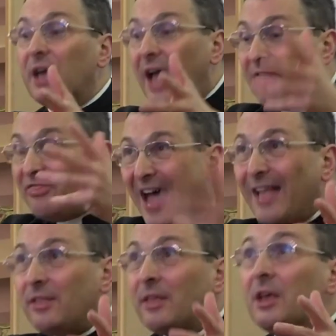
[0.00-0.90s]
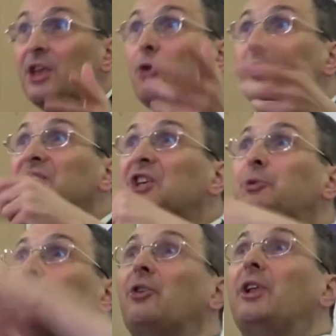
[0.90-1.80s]
and then you will
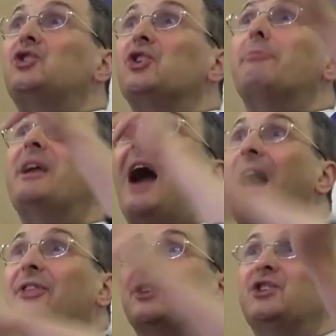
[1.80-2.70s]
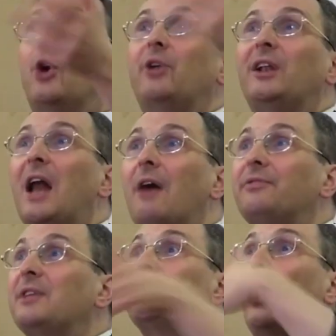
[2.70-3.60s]
distribute religion, make others known and loved.
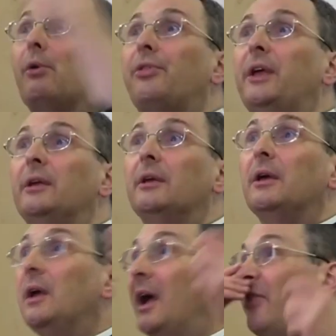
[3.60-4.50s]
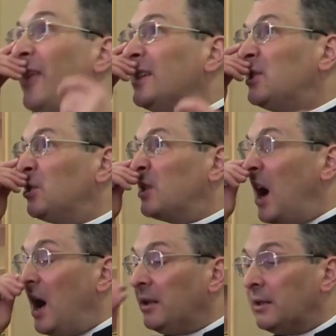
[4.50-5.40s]
That's the whole thing. And thanks to
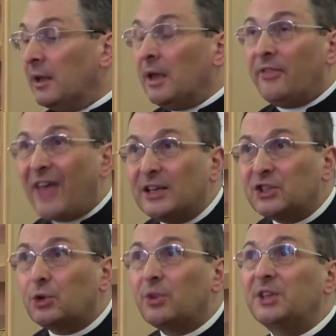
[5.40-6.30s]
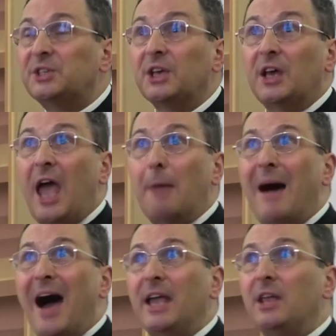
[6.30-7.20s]
God, thanks to this am
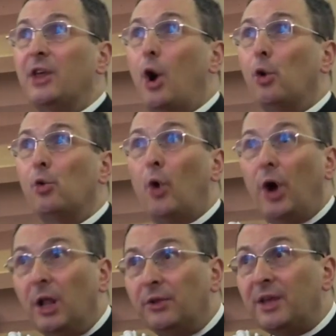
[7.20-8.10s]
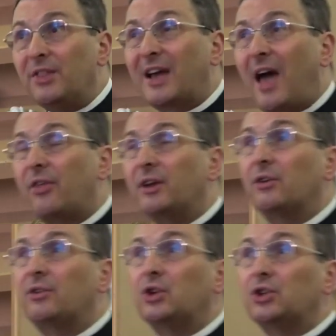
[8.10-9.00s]
I in the whole world, in the Catholic
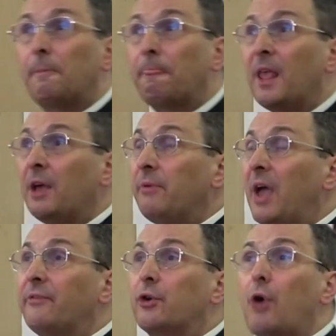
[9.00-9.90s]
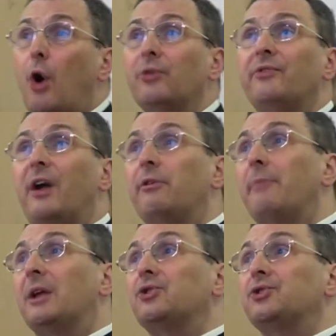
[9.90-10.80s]
tradition, we have grown very
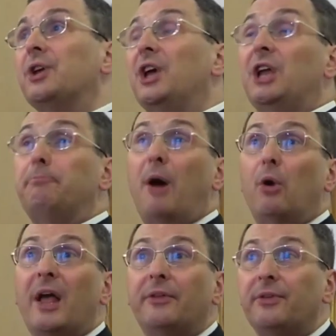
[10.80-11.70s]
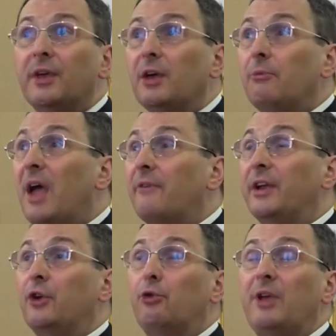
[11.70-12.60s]
much. In Poland, we have
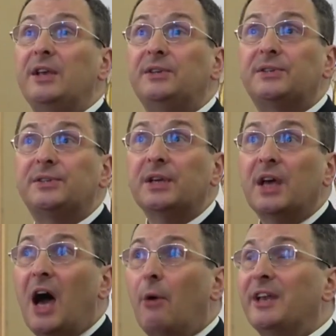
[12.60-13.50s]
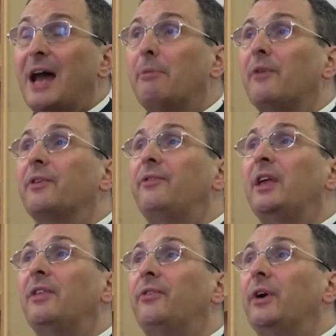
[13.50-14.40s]
increased our number of the
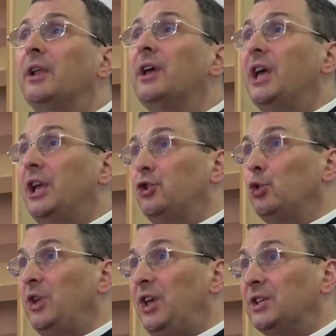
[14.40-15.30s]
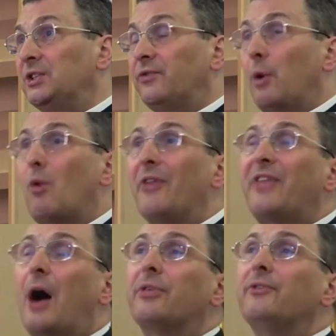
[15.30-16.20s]
faithful in 2 years from
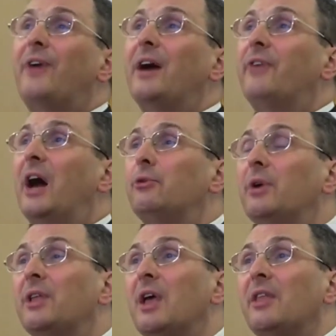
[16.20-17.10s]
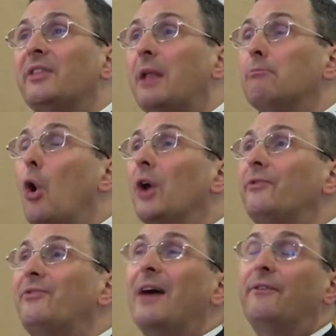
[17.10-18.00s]
1,500 and more
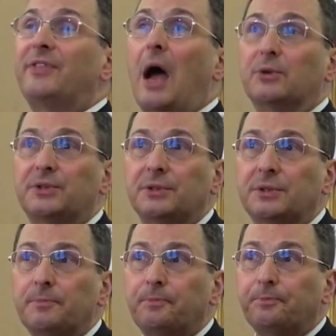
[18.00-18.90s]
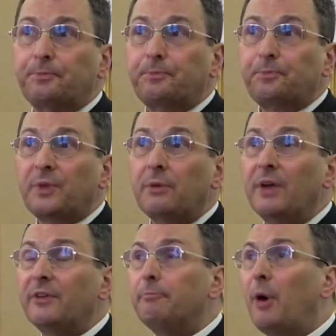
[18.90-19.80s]
5,000. We have
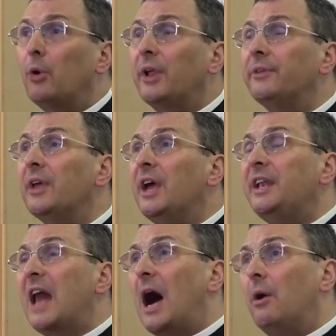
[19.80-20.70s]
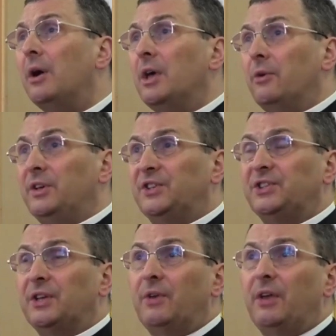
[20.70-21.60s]
in Poland now, we
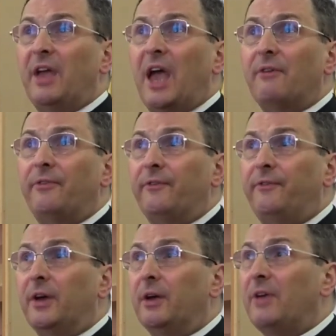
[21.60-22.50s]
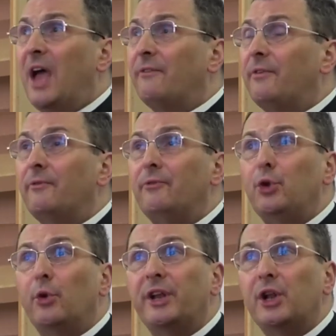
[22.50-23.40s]
have
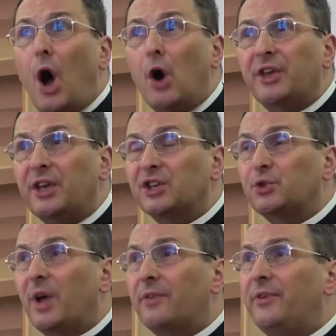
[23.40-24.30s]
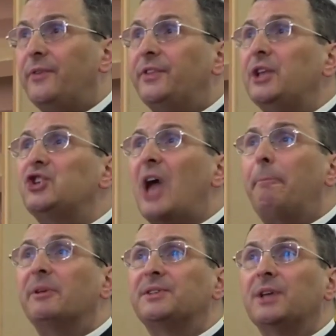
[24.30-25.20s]
during long years, we had 15
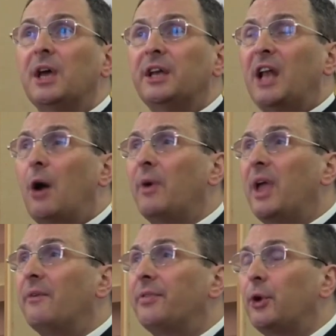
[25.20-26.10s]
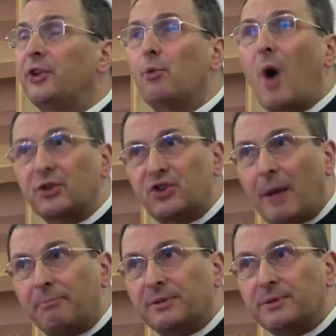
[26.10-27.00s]
chapels, now we have 31
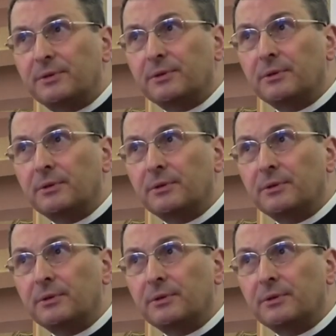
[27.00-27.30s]
chapels.